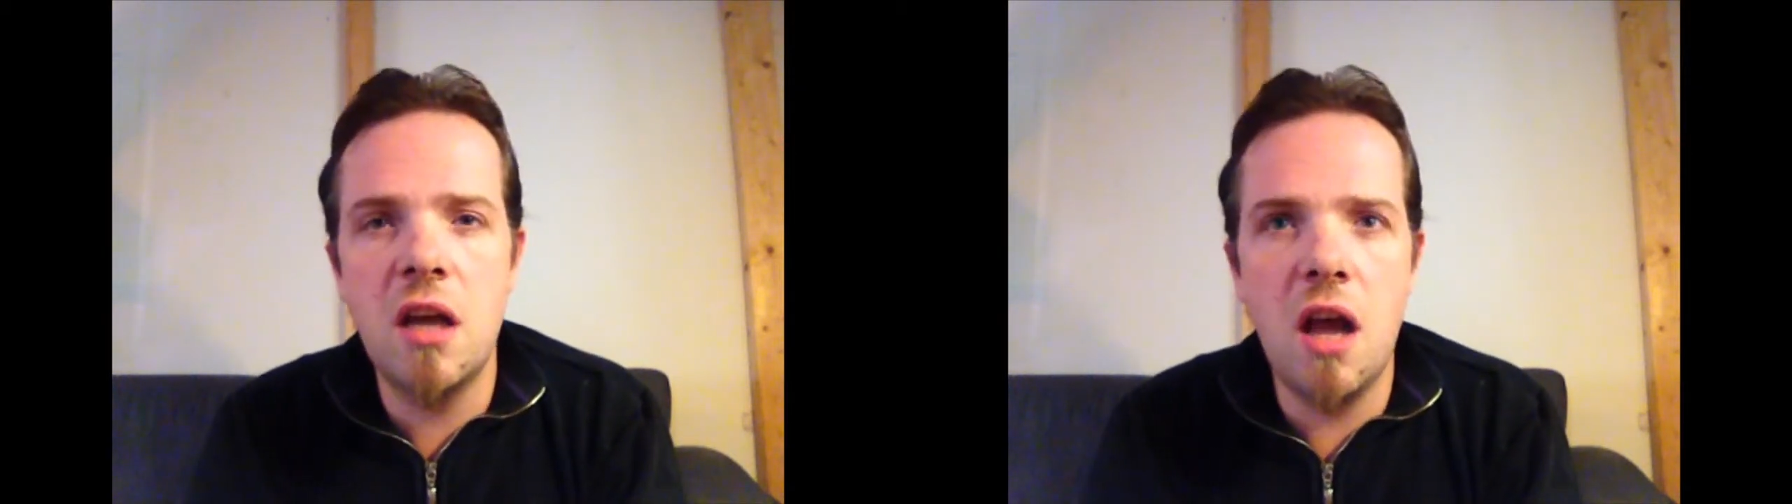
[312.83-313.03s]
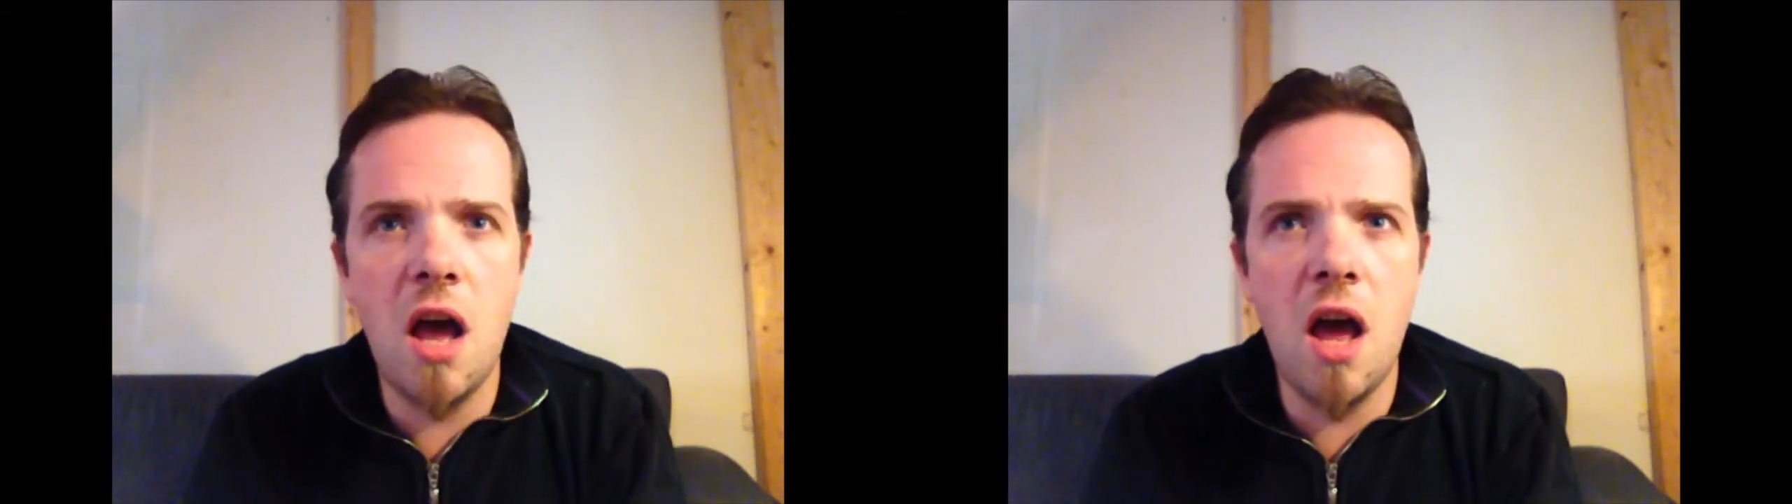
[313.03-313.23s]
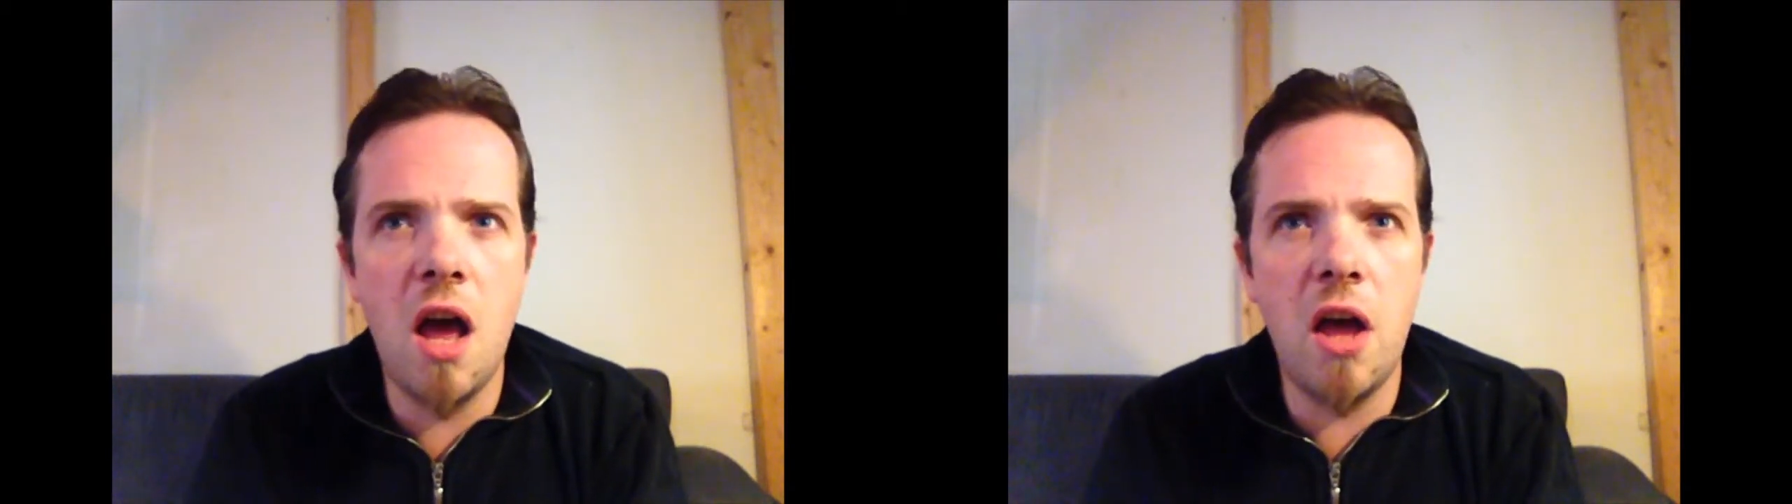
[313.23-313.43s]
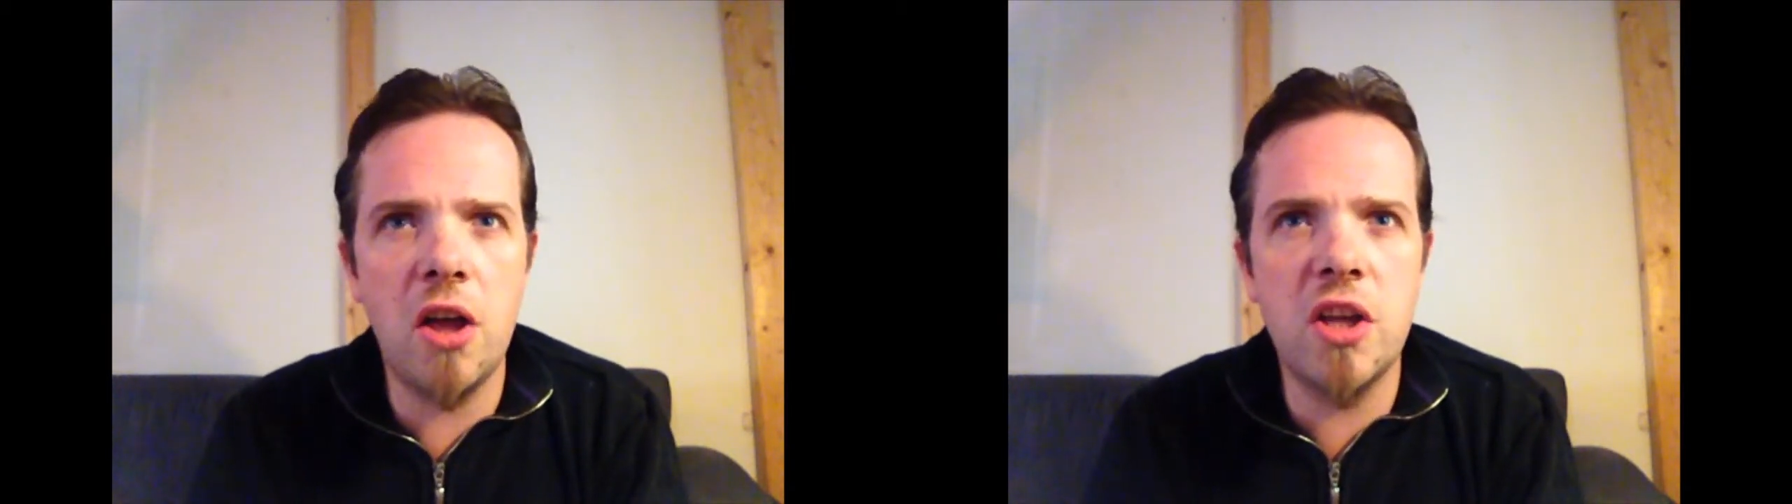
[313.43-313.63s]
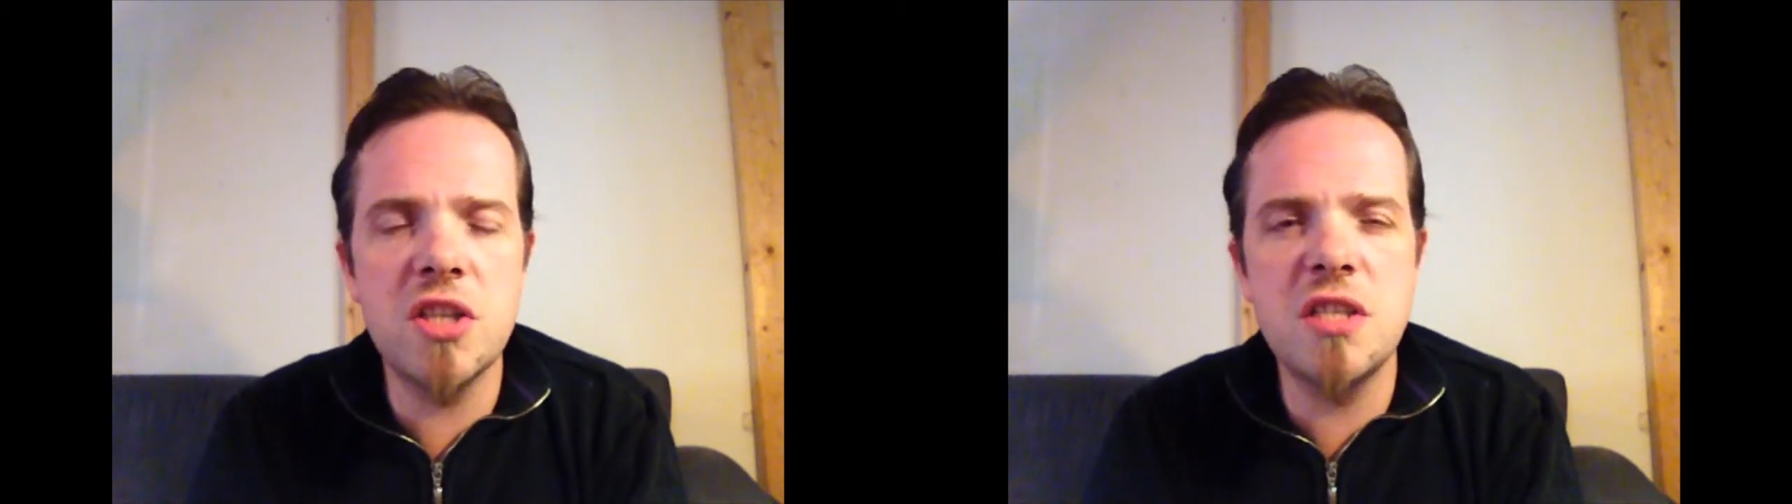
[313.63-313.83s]

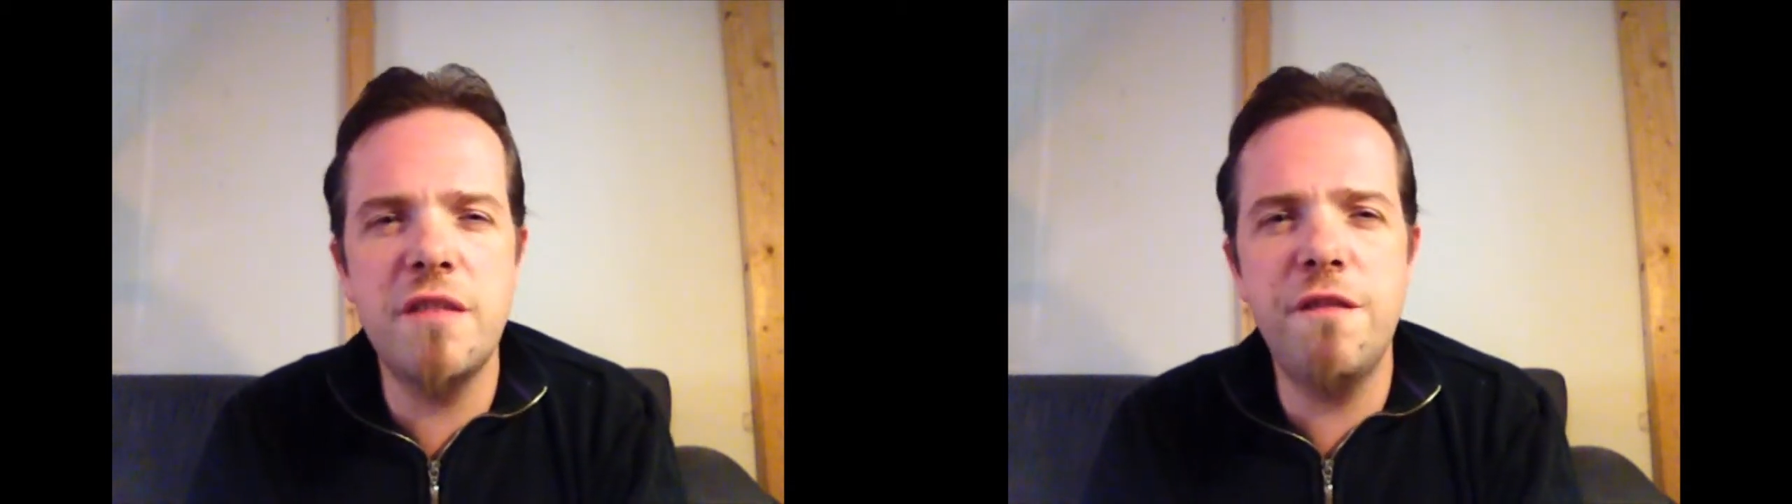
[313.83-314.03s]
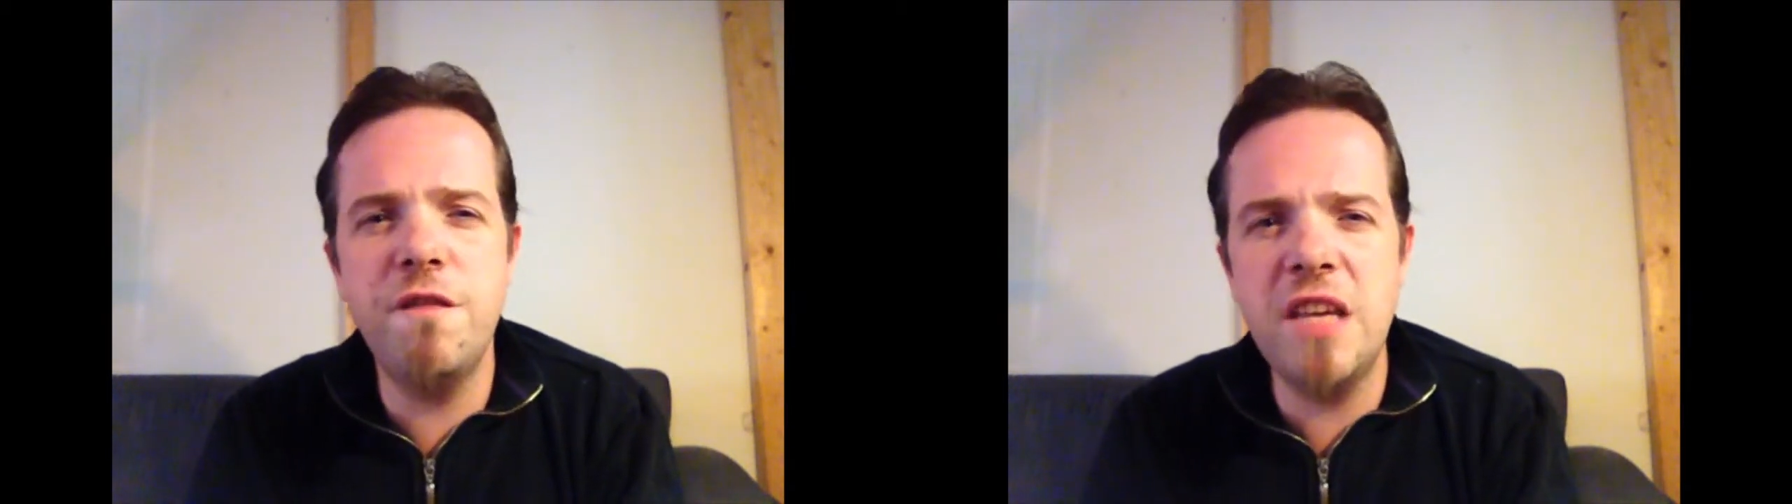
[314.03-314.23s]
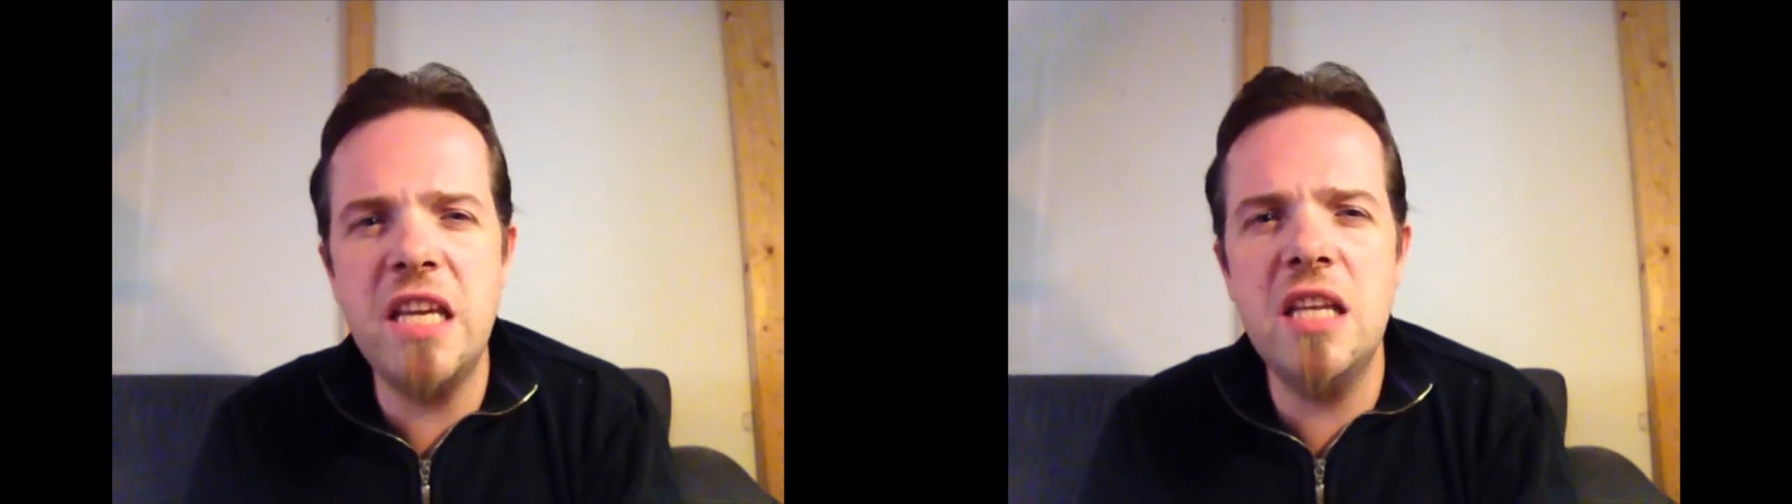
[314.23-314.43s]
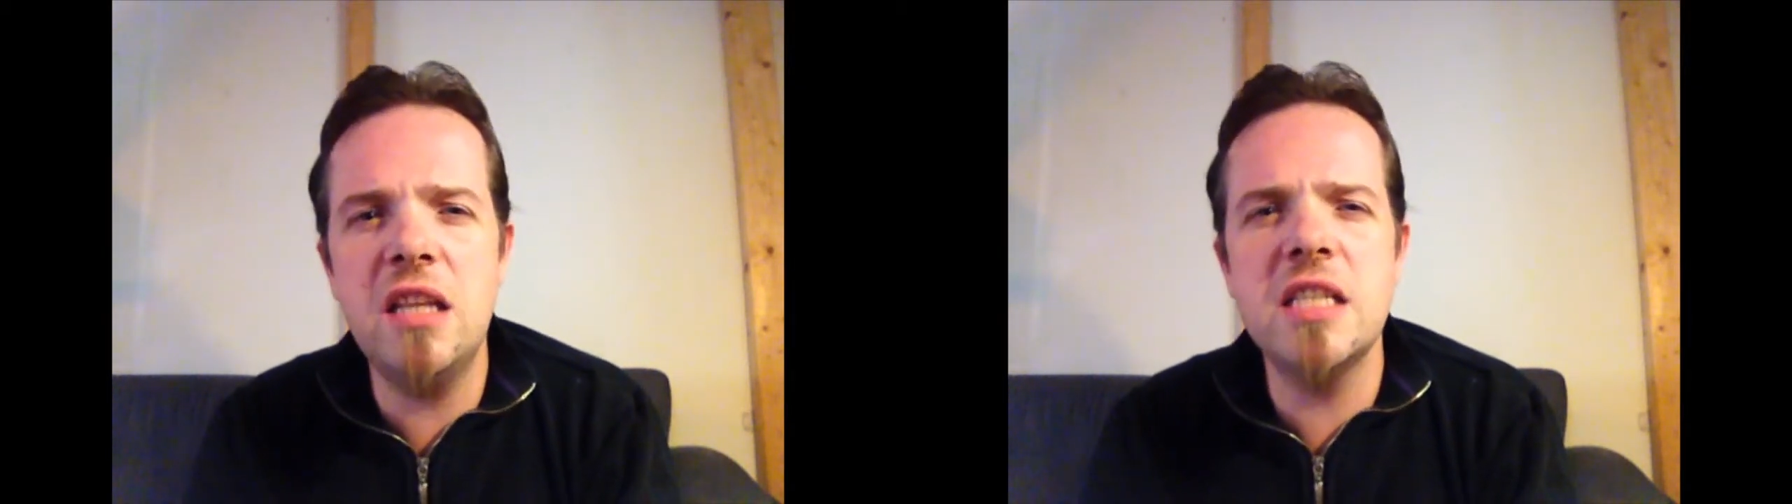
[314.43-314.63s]
Because uh, the feel